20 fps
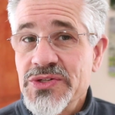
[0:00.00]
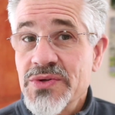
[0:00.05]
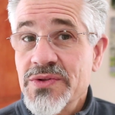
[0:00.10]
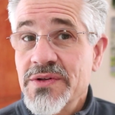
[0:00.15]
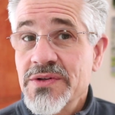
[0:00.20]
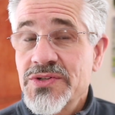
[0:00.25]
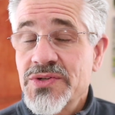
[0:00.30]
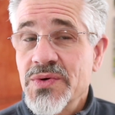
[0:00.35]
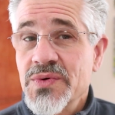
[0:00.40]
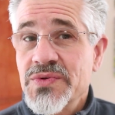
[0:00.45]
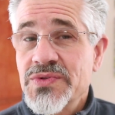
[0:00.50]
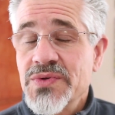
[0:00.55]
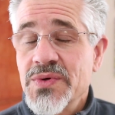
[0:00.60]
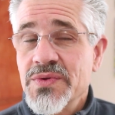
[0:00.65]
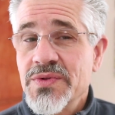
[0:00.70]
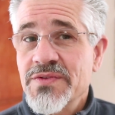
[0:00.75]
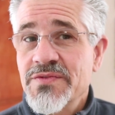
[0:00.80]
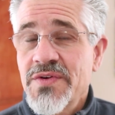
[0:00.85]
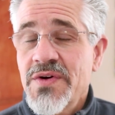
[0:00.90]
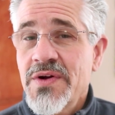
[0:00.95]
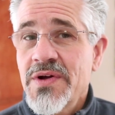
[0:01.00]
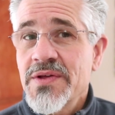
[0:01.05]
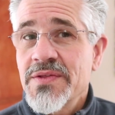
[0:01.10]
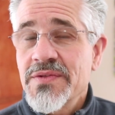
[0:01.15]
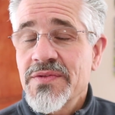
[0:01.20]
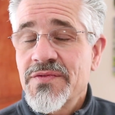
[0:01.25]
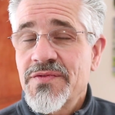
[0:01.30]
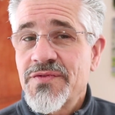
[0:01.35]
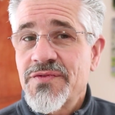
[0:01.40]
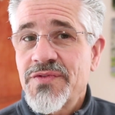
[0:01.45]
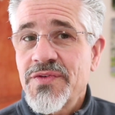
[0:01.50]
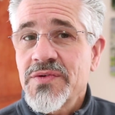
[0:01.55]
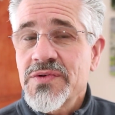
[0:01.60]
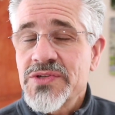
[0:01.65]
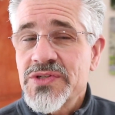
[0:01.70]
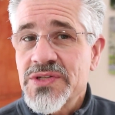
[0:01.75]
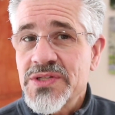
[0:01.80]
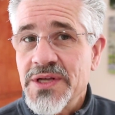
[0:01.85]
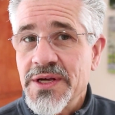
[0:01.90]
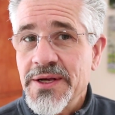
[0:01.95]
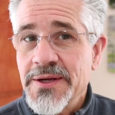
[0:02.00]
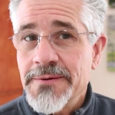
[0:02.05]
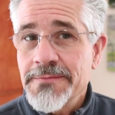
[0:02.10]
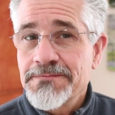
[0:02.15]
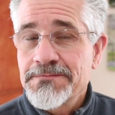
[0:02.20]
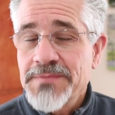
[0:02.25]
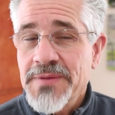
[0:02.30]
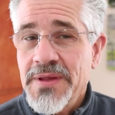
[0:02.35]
So, that, so, so the very first thing,